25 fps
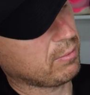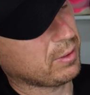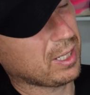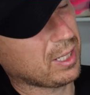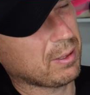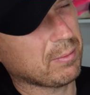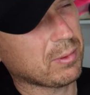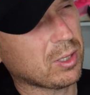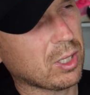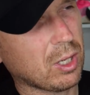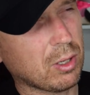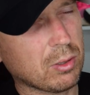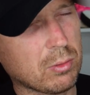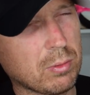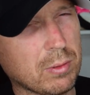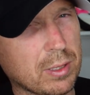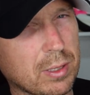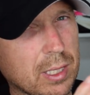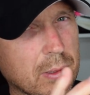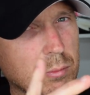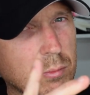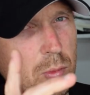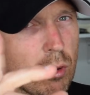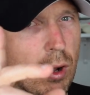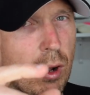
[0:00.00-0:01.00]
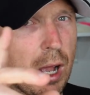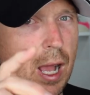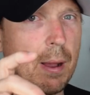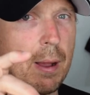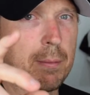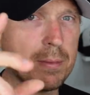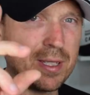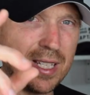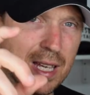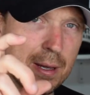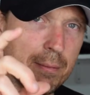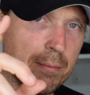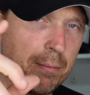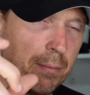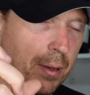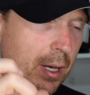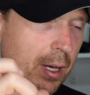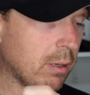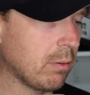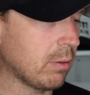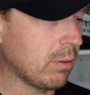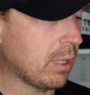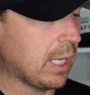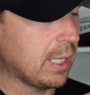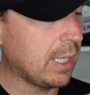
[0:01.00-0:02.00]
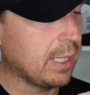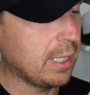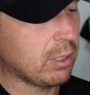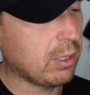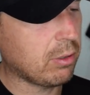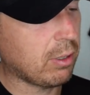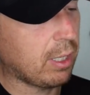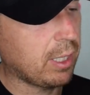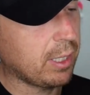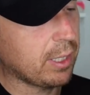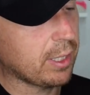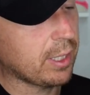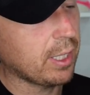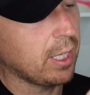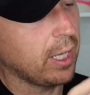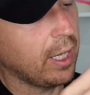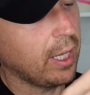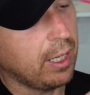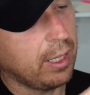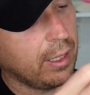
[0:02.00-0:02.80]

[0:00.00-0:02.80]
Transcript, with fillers: Sometimes with these more up-tempo daily trainers,